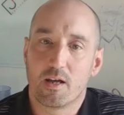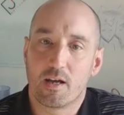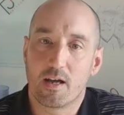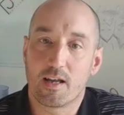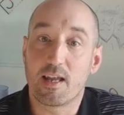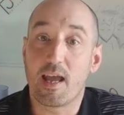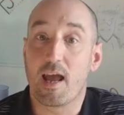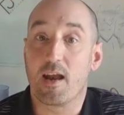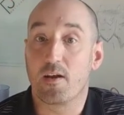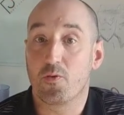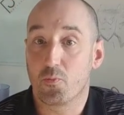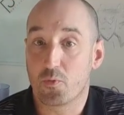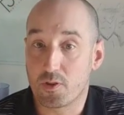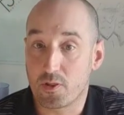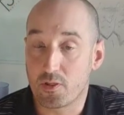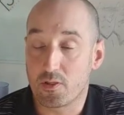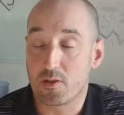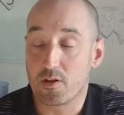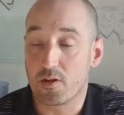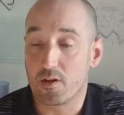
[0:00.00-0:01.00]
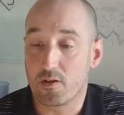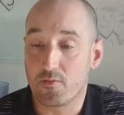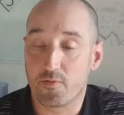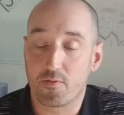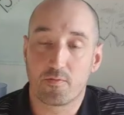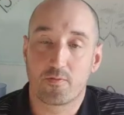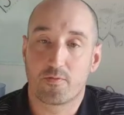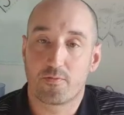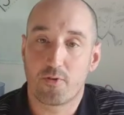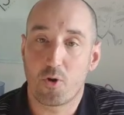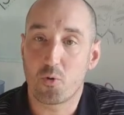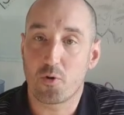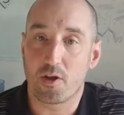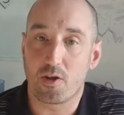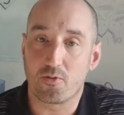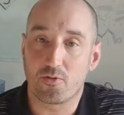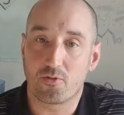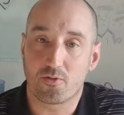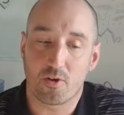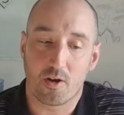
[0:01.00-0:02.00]
Again, with the
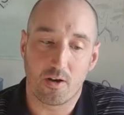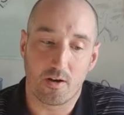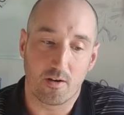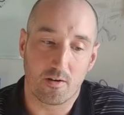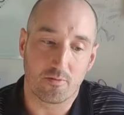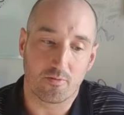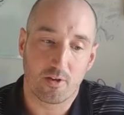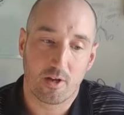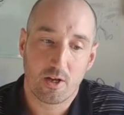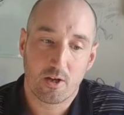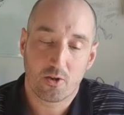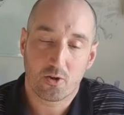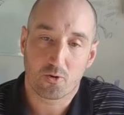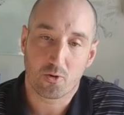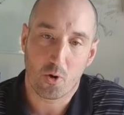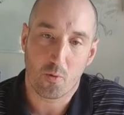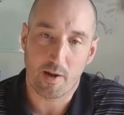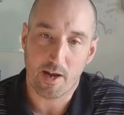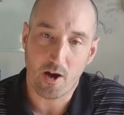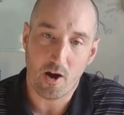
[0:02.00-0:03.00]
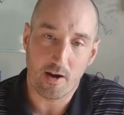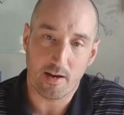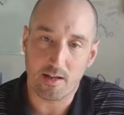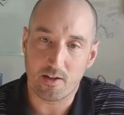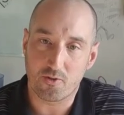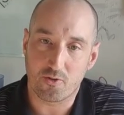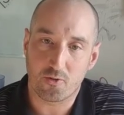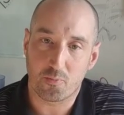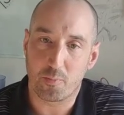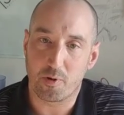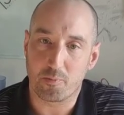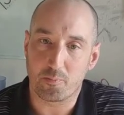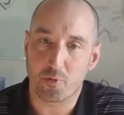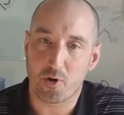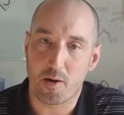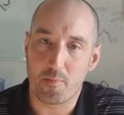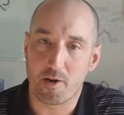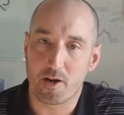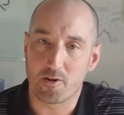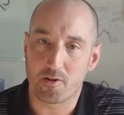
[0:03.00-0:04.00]
focus of growing audience, but
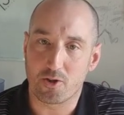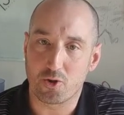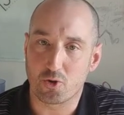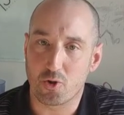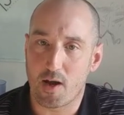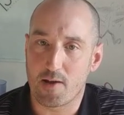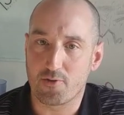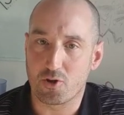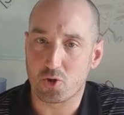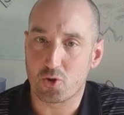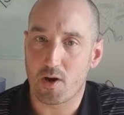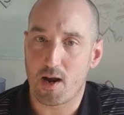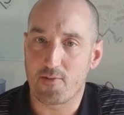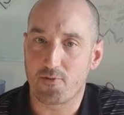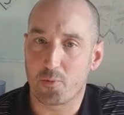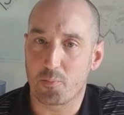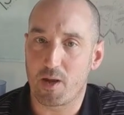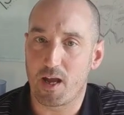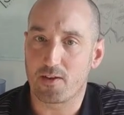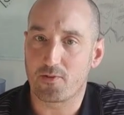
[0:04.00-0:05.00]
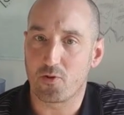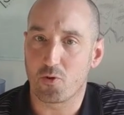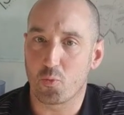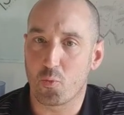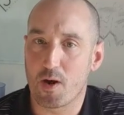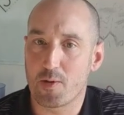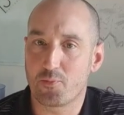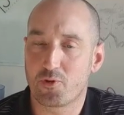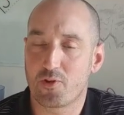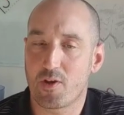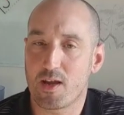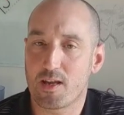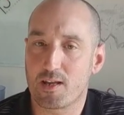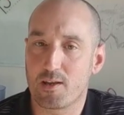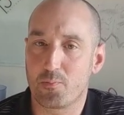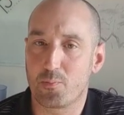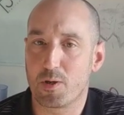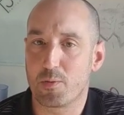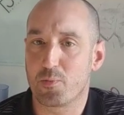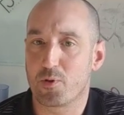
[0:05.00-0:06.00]
primarily driving traffic back to your website,
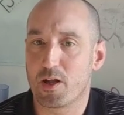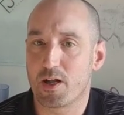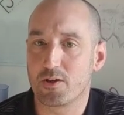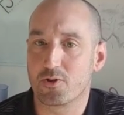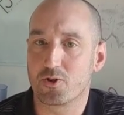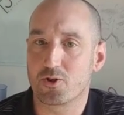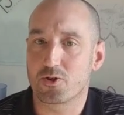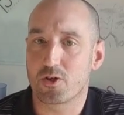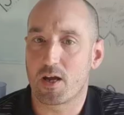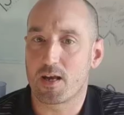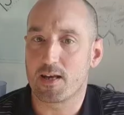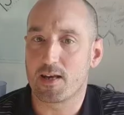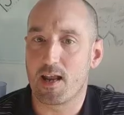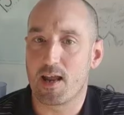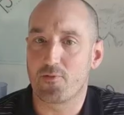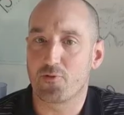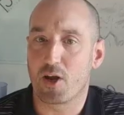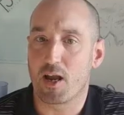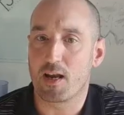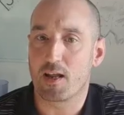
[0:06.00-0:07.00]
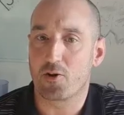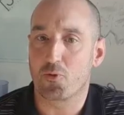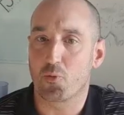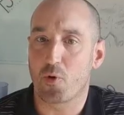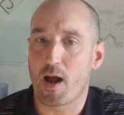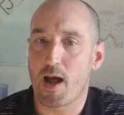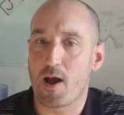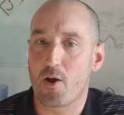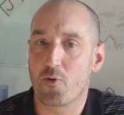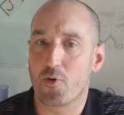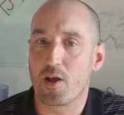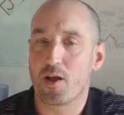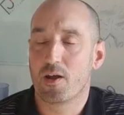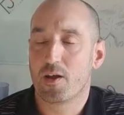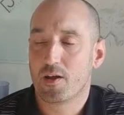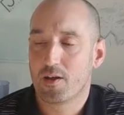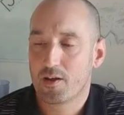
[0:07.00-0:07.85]
get people on your site navigating around.